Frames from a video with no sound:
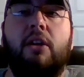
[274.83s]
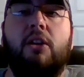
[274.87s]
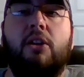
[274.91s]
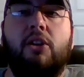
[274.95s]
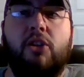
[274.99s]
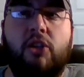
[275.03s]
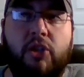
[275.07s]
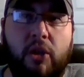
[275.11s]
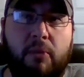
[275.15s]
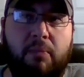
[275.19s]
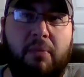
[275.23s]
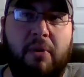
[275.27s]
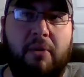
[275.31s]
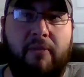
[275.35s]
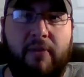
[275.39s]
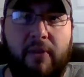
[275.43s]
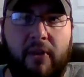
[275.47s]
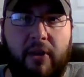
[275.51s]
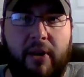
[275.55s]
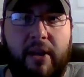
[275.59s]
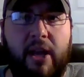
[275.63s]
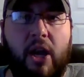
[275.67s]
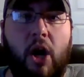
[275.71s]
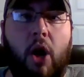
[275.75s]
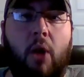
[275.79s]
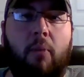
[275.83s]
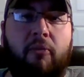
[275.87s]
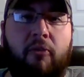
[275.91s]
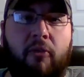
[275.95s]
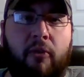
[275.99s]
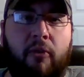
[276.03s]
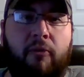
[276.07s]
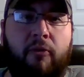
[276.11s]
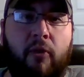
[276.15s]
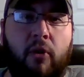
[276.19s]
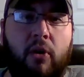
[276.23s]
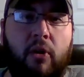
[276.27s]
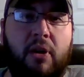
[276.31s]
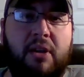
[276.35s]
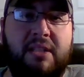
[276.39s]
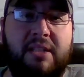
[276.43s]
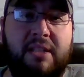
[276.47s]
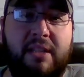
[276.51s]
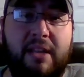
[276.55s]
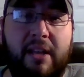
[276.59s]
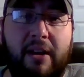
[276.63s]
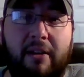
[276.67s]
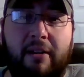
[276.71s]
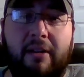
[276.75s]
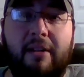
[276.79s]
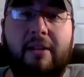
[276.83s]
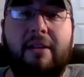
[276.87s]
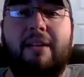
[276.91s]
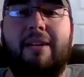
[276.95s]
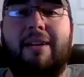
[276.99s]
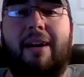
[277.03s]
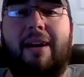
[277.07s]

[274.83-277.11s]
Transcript: Should be very helpful for us there.